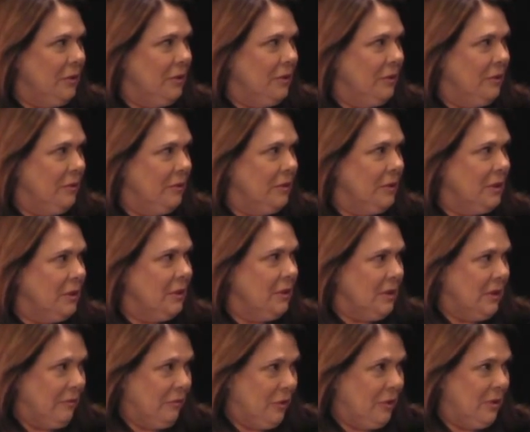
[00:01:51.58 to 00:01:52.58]
No, Tim's
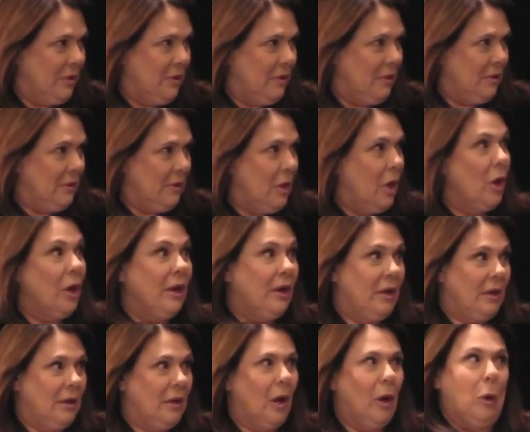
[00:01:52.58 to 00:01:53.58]
first. I'm
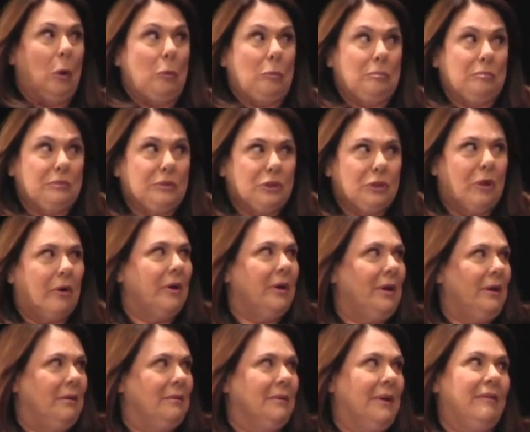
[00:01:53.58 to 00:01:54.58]
last. Oh,
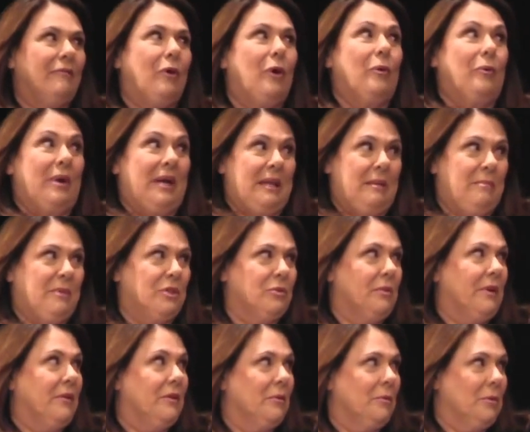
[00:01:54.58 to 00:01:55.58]
sorry. I've already
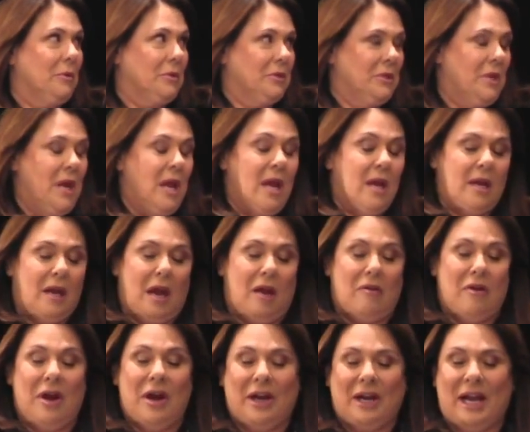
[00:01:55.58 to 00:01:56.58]
misread the rules.
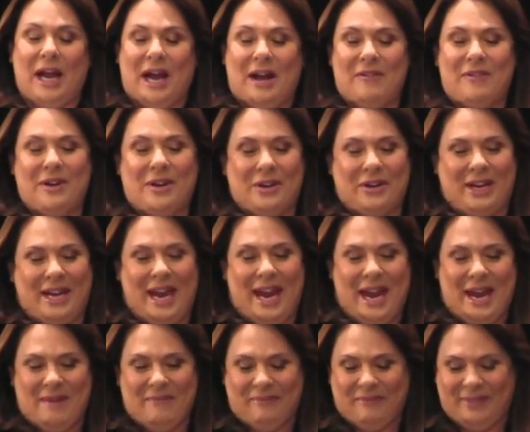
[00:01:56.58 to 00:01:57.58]
Governor
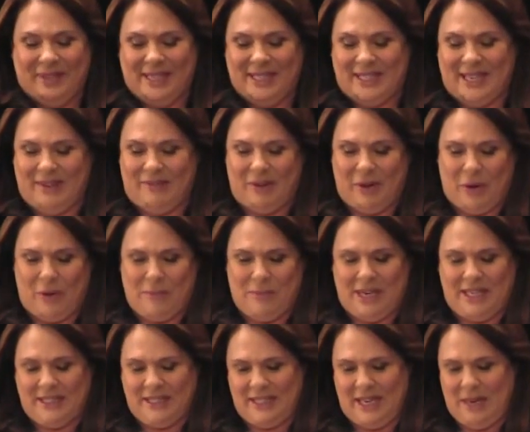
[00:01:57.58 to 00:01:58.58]
Kaine, please give your
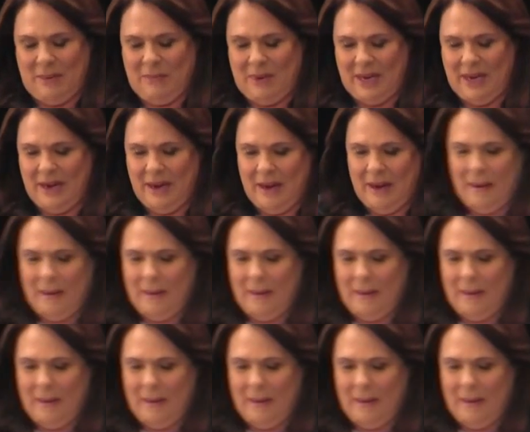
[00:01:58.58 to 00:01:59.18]
opening statement.